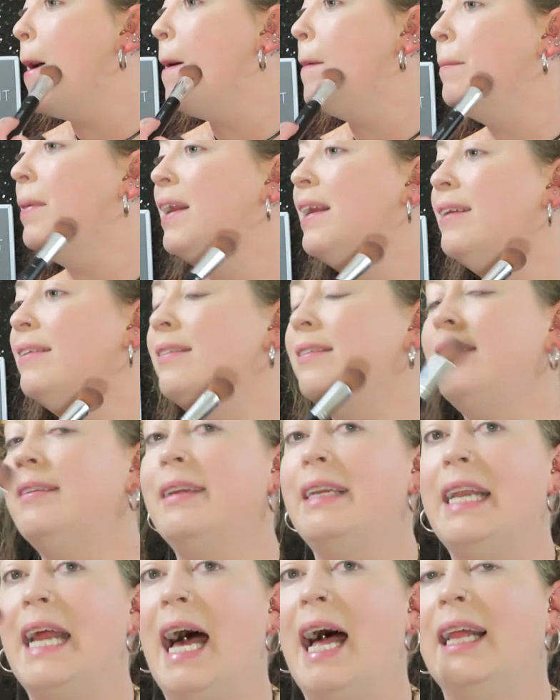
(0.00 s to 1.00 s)
but it's
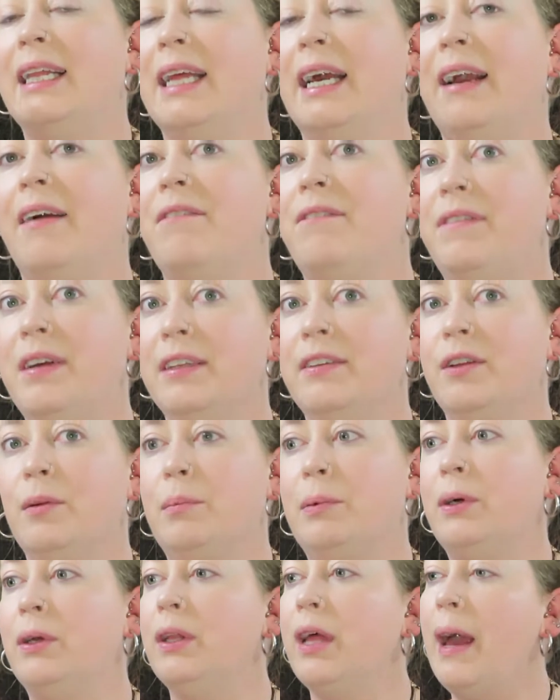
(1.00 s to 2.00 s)
not like
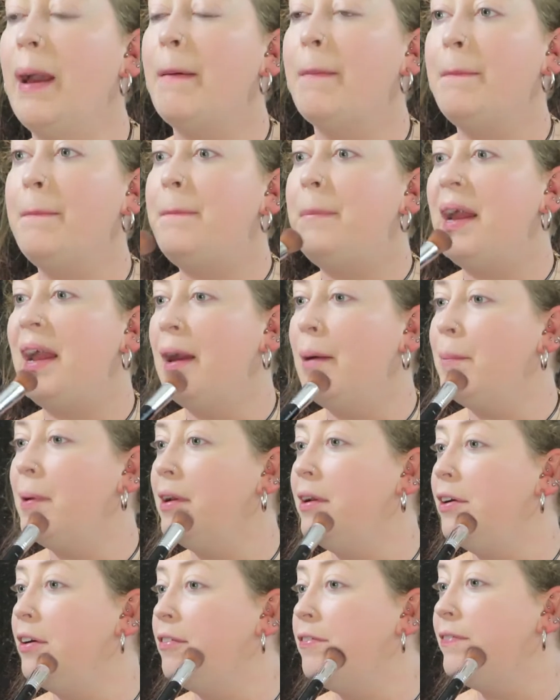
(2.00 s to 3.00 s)
visible, like bam
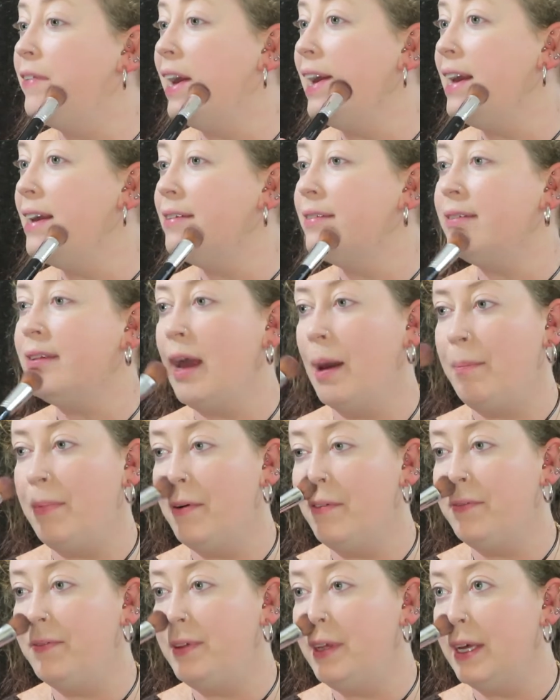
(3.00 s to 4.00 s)
in your face type
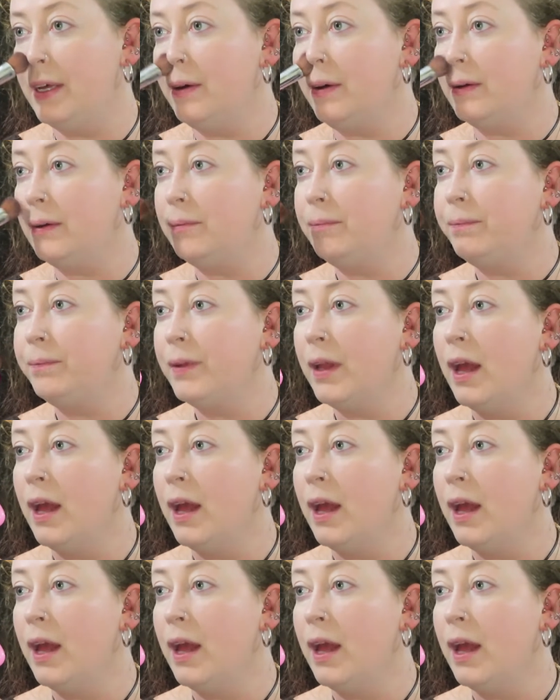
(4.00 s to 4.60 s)
of deal.